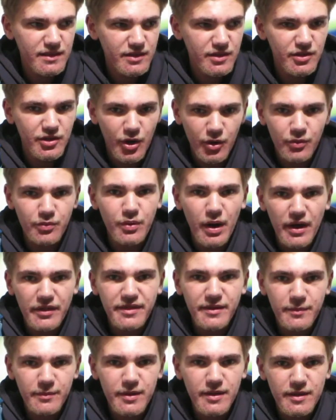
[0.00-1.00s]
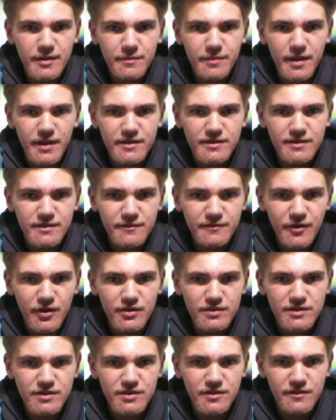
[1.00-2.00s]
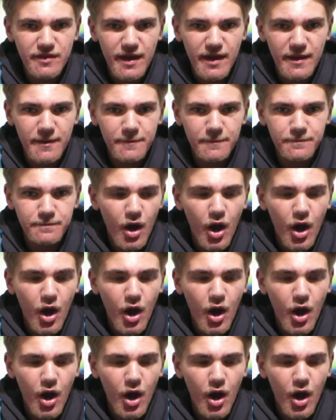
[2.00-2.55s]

you know, I think we can play to the advantage of that.